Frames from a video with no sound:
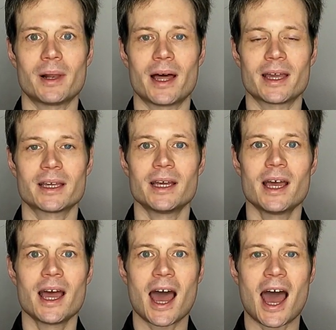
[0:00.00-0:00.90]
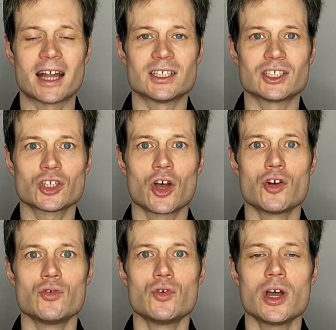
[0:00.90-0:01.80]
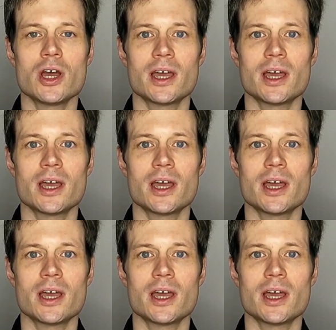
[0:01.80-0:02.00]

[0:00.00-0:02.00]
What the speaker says: playing, and so